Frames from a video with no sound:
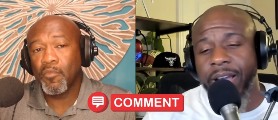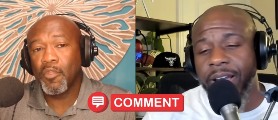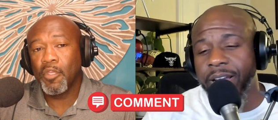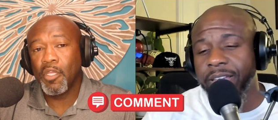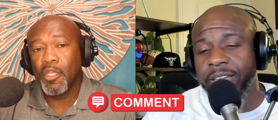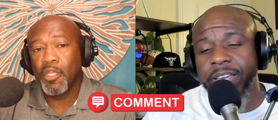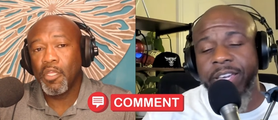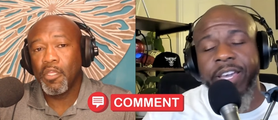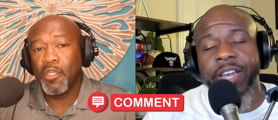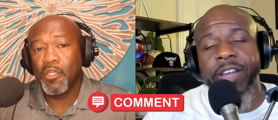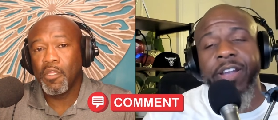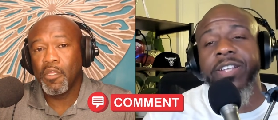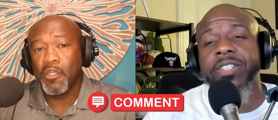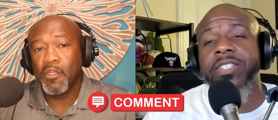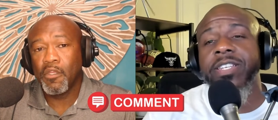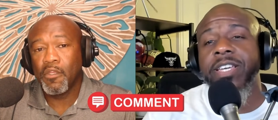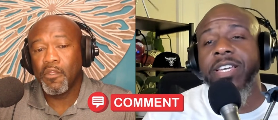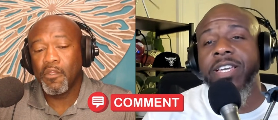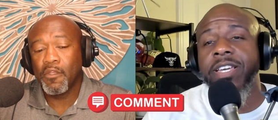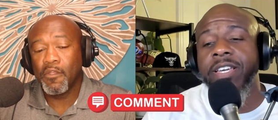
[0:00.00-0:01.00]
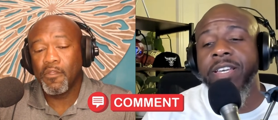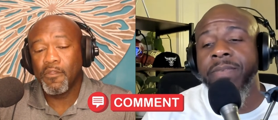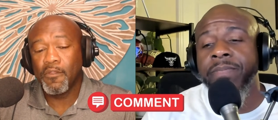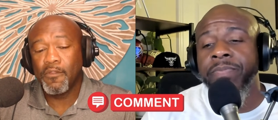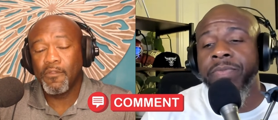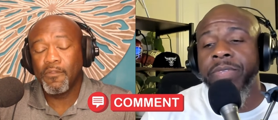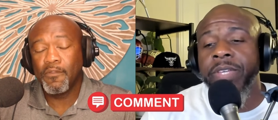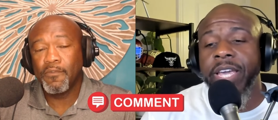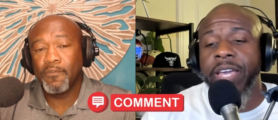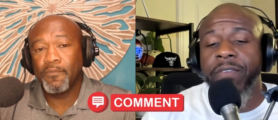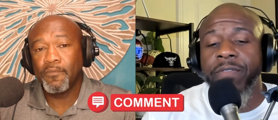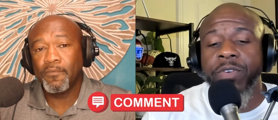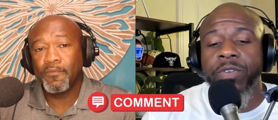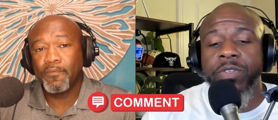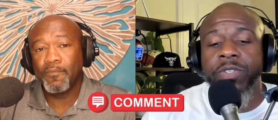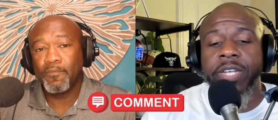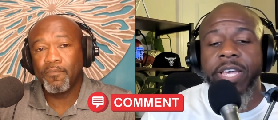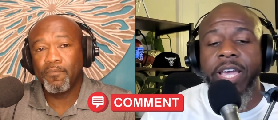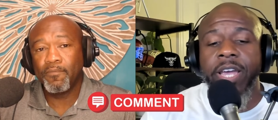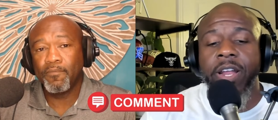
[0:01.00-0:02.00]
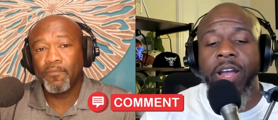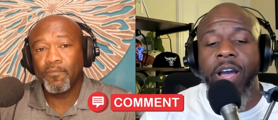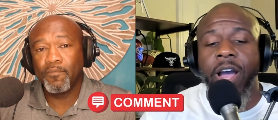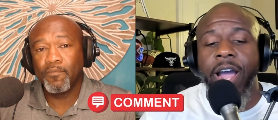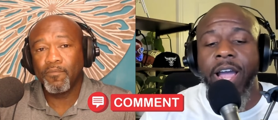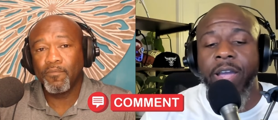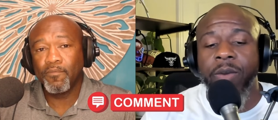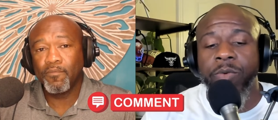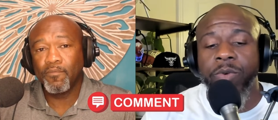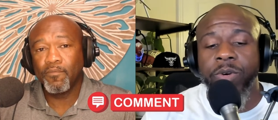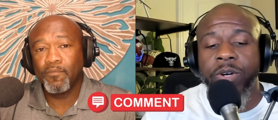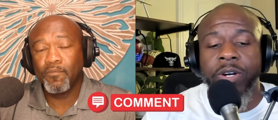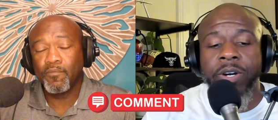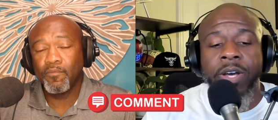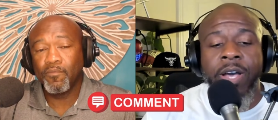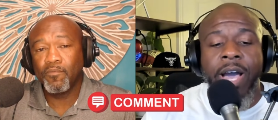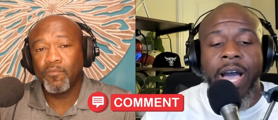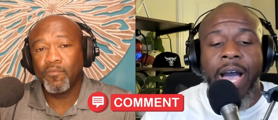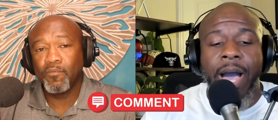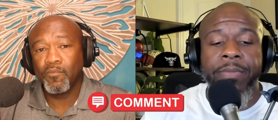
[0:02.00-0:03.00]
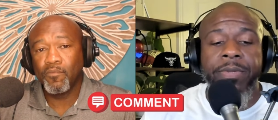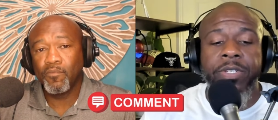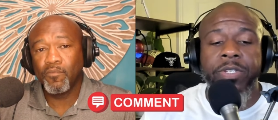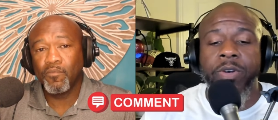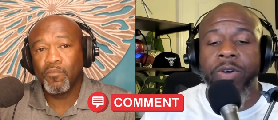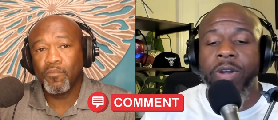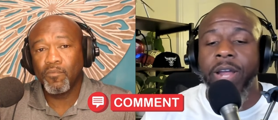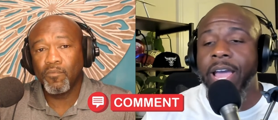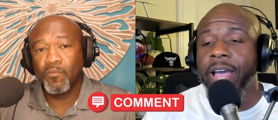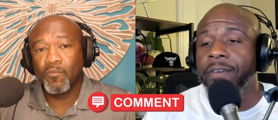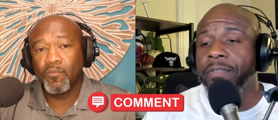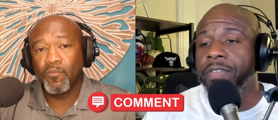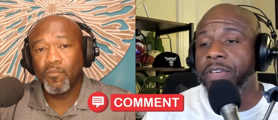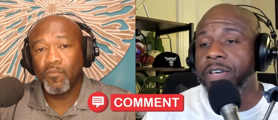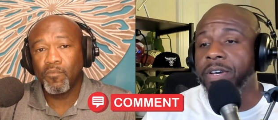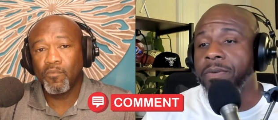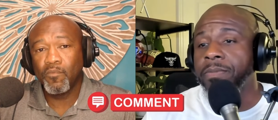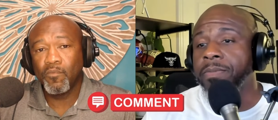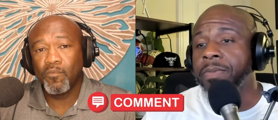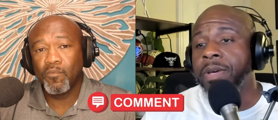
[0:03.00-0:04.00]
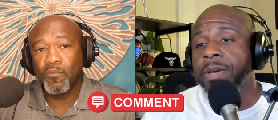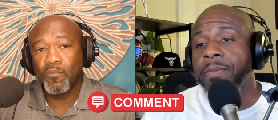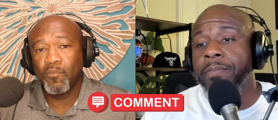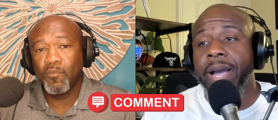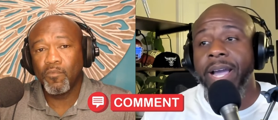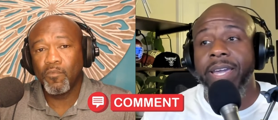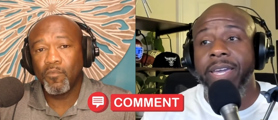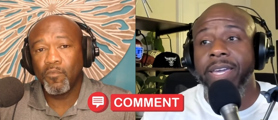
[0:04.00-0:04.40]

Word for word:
Speaker 1: can guarantee, if you're saying, all right, well, I'm just going to have my